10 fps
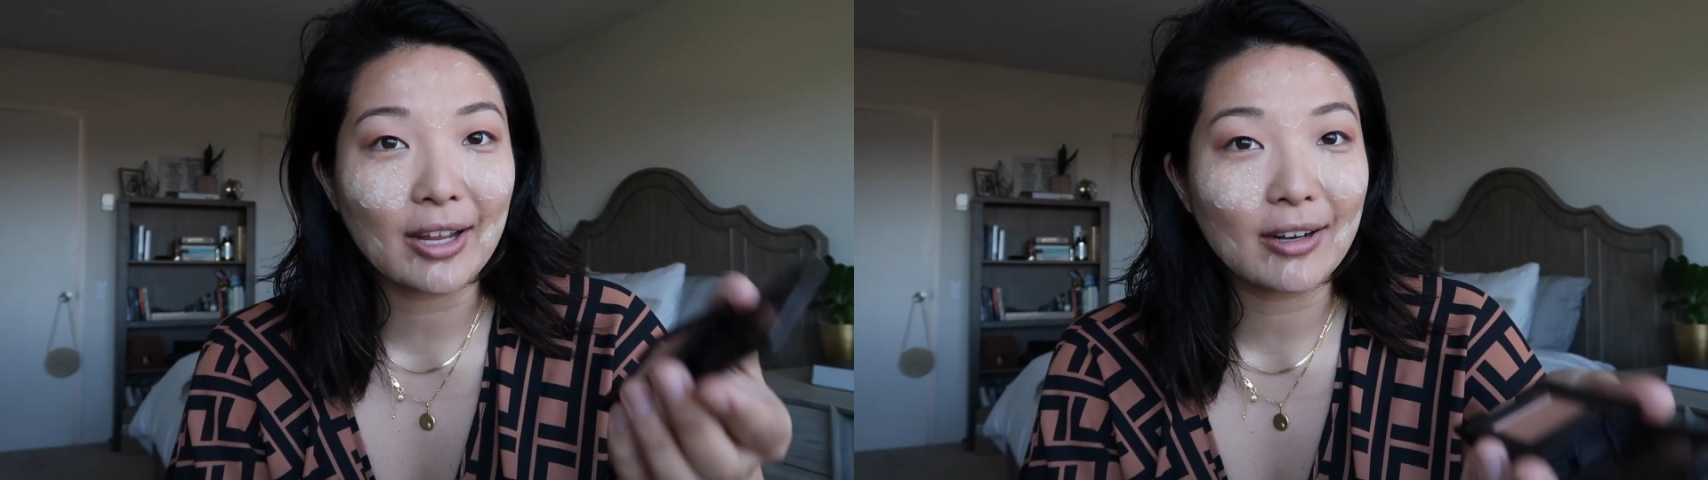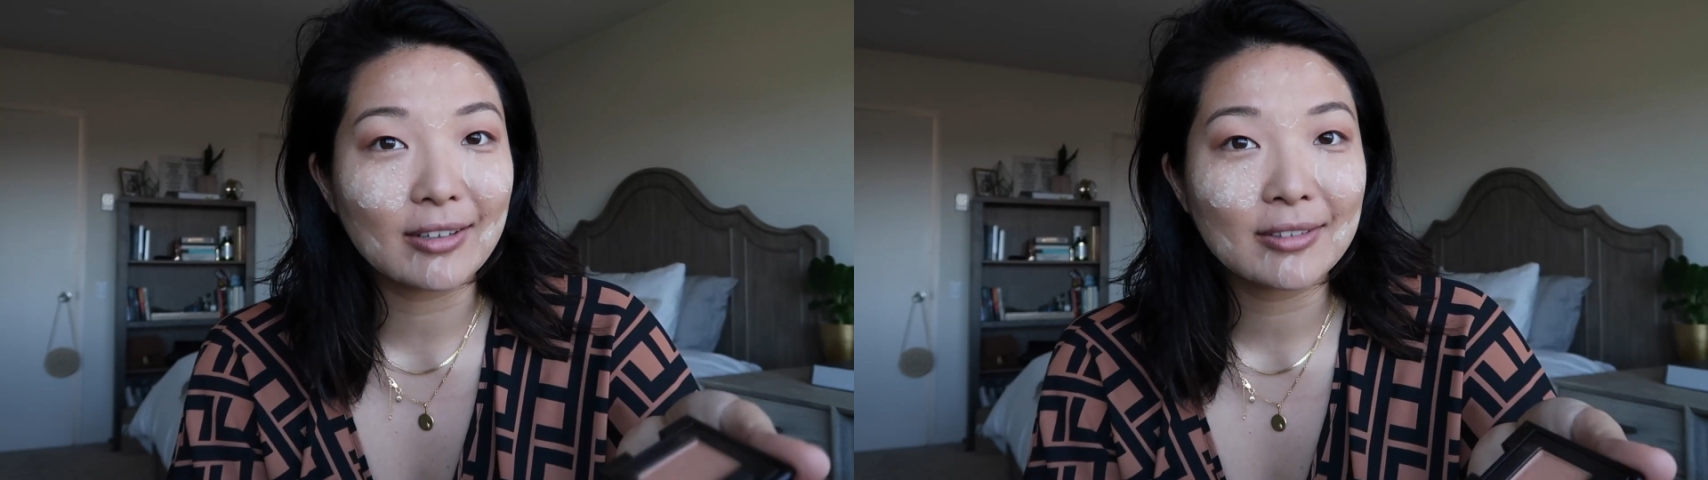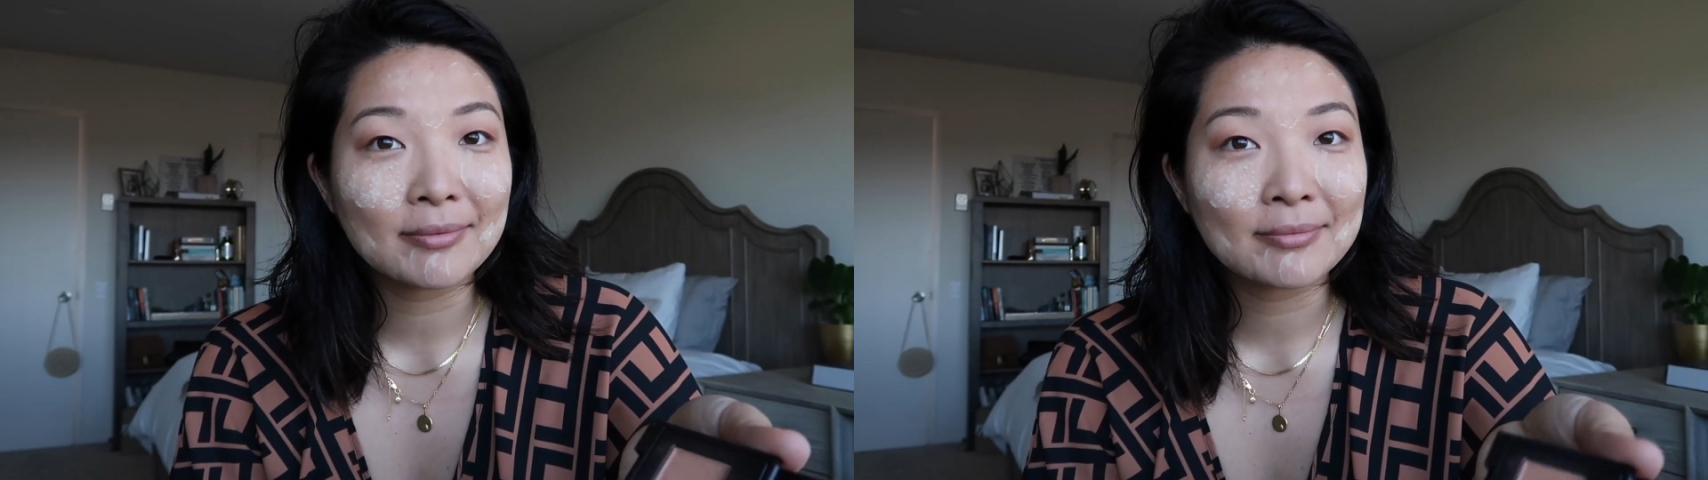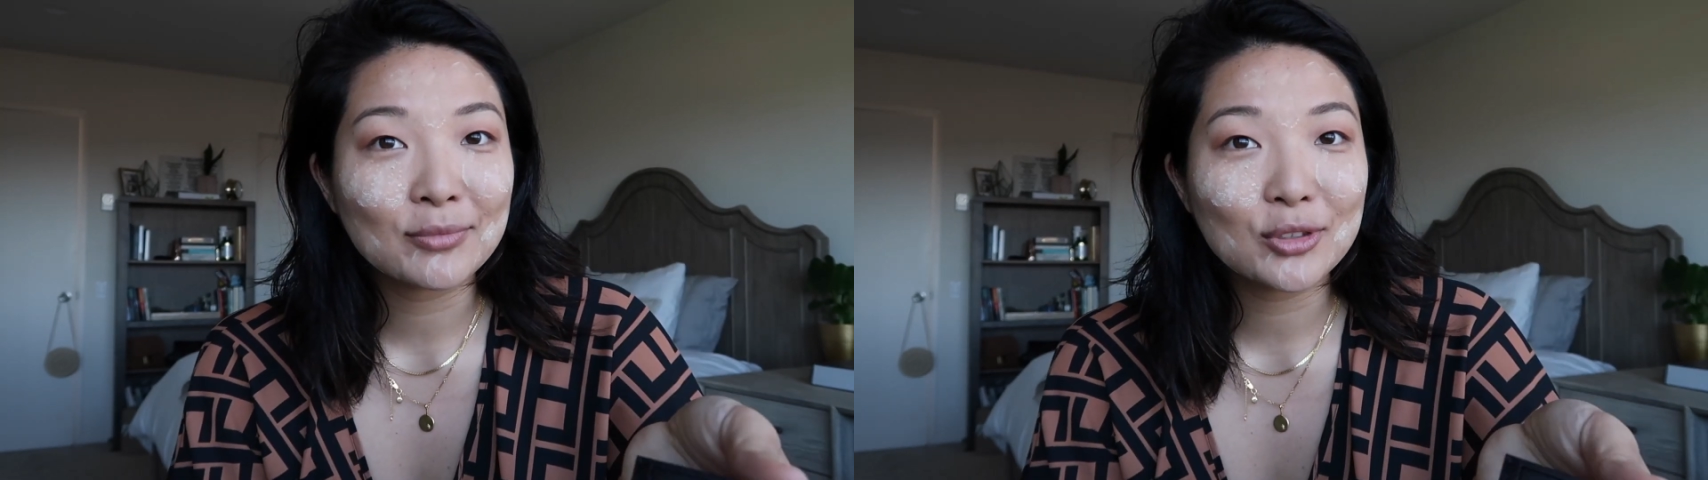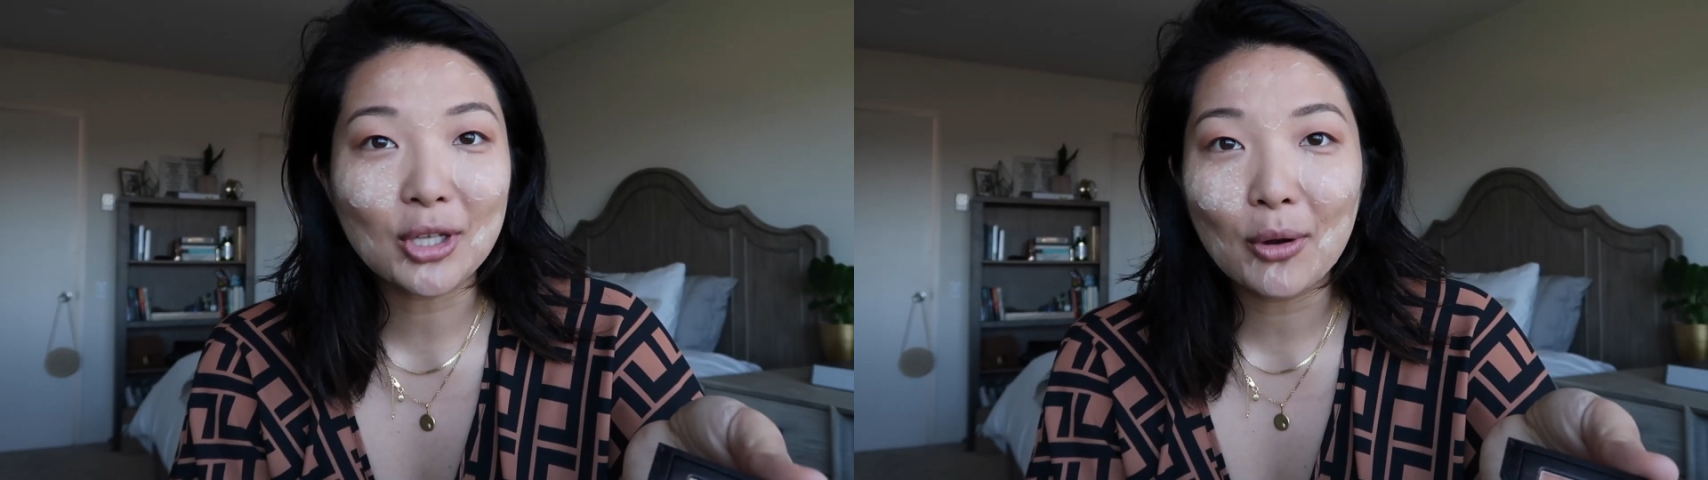there.
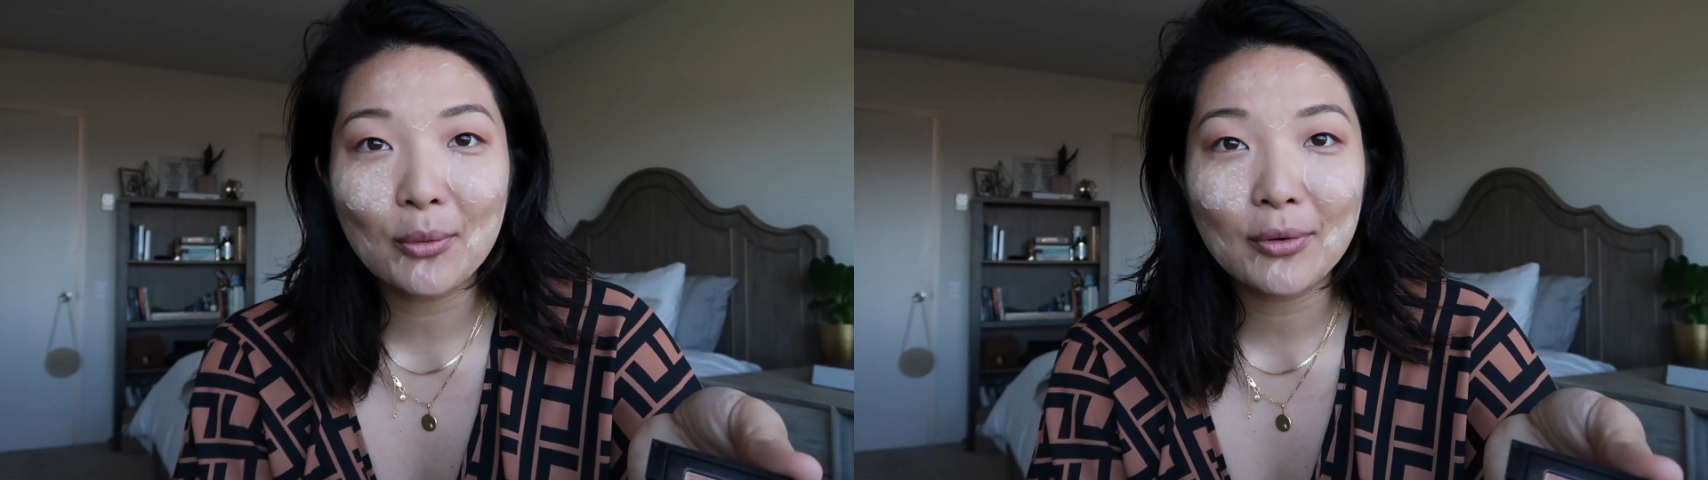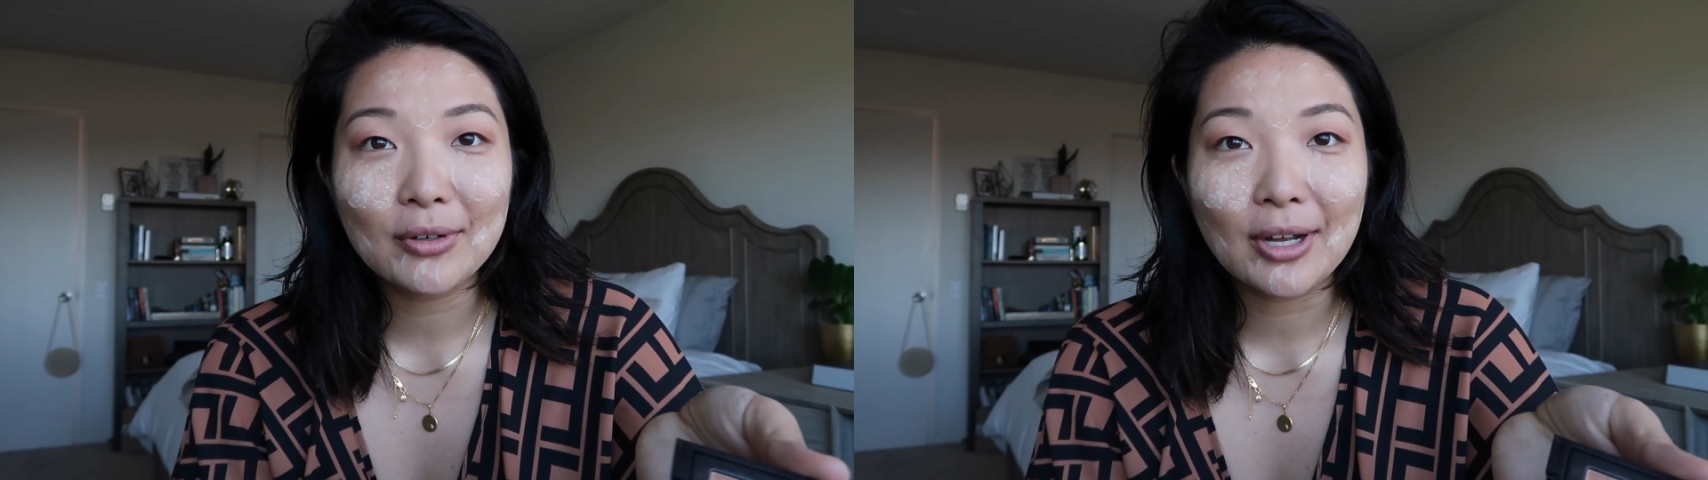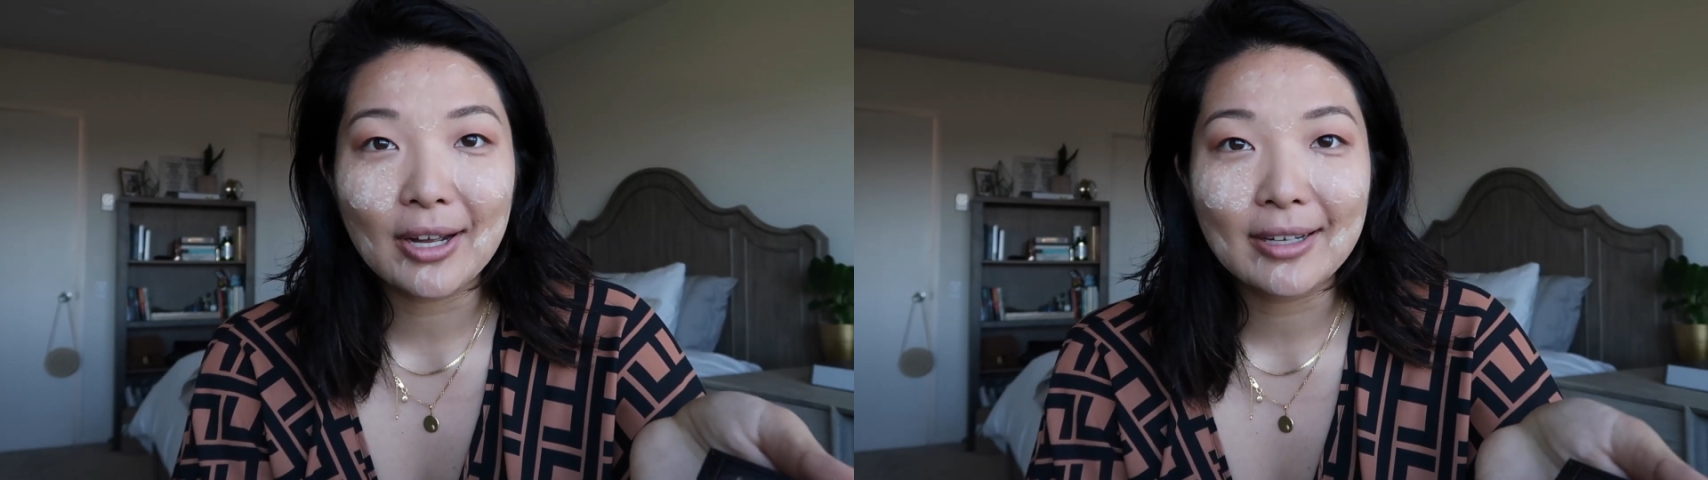So